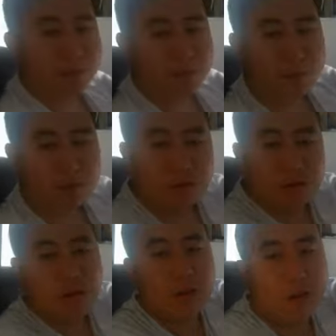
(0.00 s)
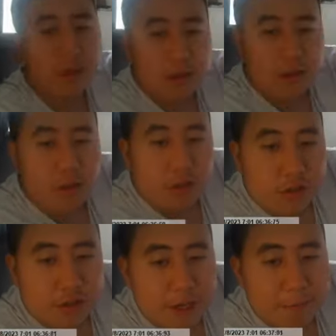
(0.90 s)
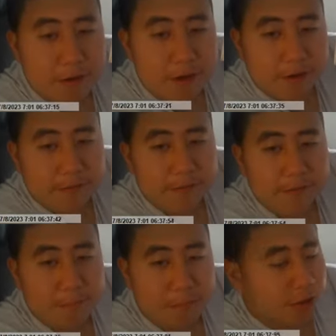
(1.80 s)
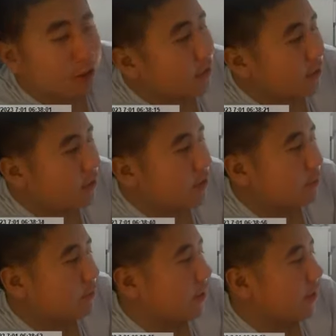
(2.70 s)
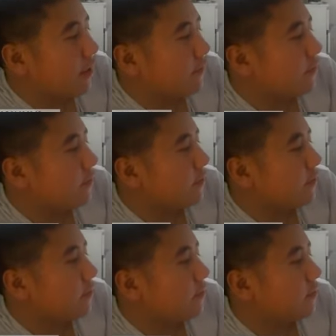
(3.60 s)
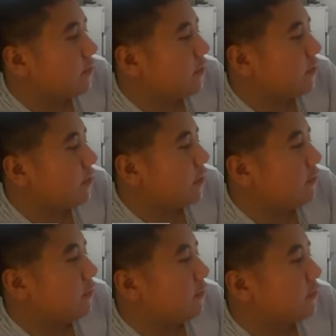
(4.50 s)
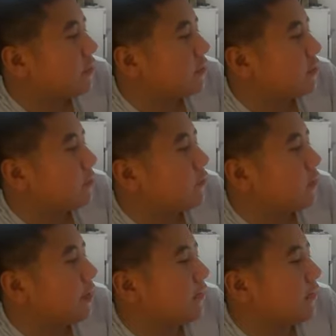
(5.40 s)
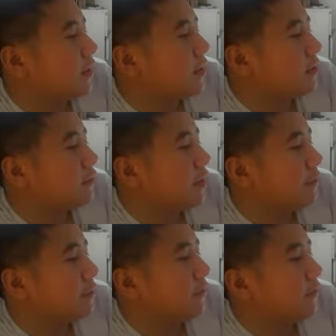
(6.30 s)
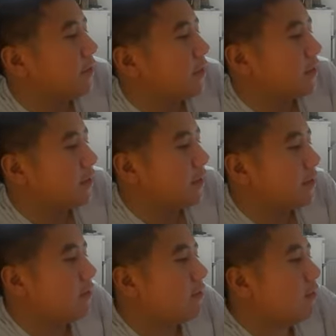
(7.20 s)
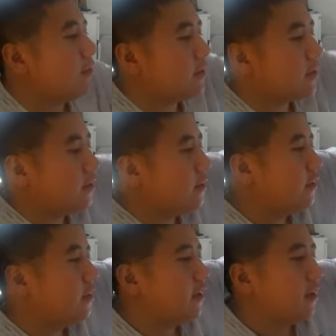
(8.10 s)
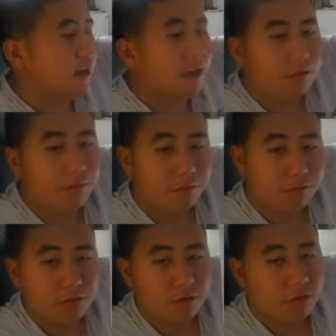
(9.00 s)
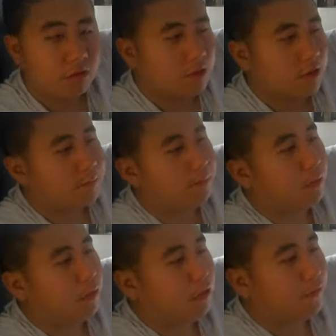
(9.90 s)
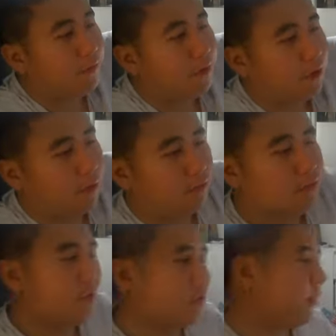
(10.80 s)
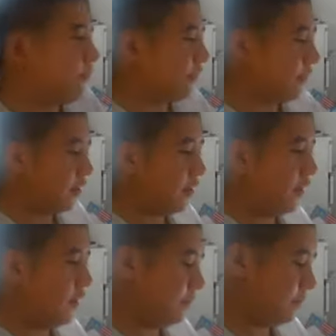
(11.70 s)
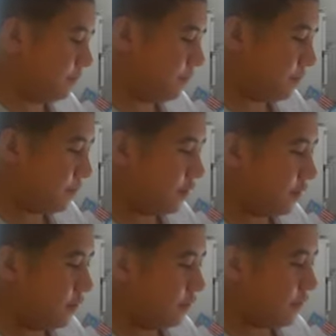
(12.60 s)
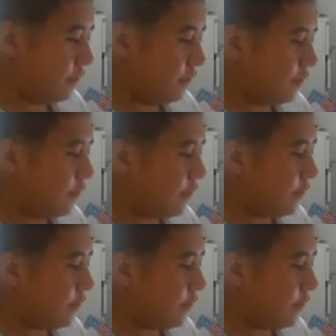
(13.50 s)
£14. Now this is a much more cheaper Flip Up product, and this is what we have. And we've also got some dragonflies or damselflies. That's nice. And we've also got like a blowfly, which is a type of fly.